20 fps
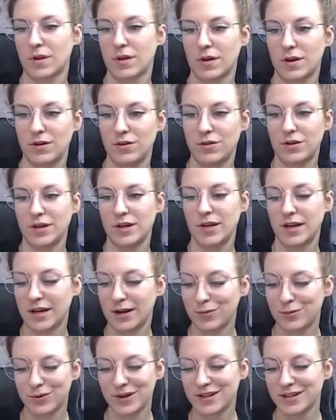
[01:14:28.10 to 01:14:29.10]
And you can
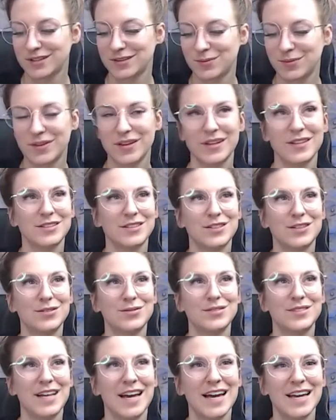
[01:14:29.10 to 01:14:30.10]
get rid of some things you
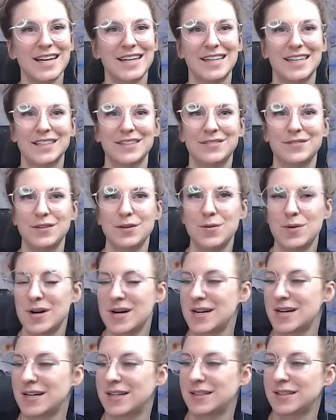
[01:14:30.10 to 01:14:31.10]
don't like if you
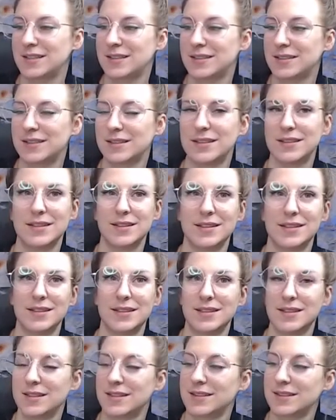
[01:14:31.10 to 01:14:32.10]
want.
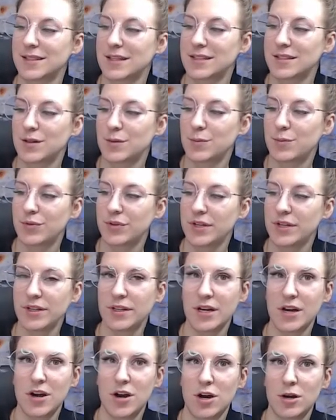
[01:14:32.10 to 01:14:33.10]
That's
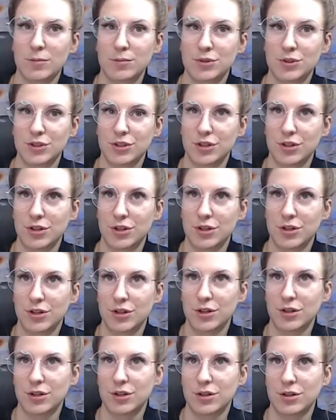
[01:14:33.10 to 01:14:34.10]
completely
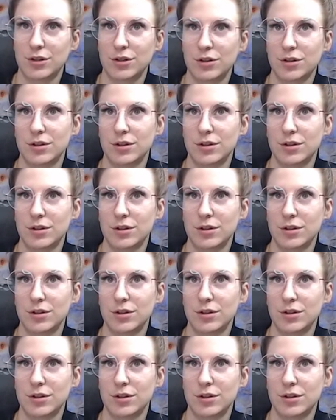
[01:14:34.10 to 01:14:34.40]
optional.